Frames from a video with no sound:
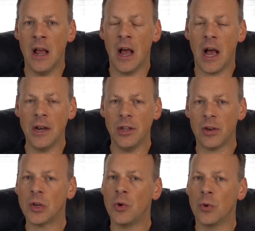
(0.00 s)
Honda
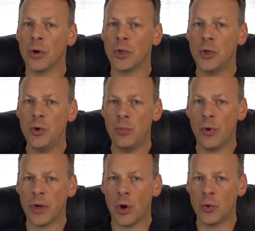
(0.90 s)
Accord two
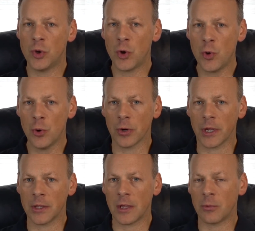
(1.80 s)
point oh
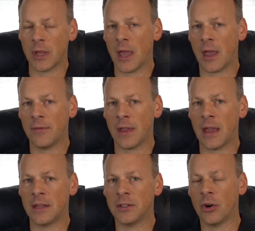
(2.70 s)
Touring that we have
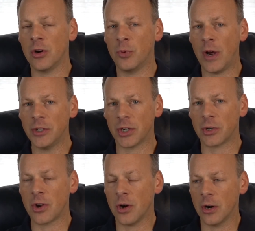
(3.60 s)
as our
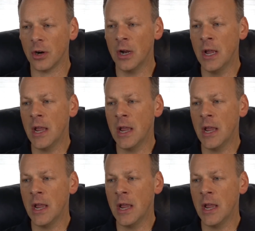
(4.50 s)
project car.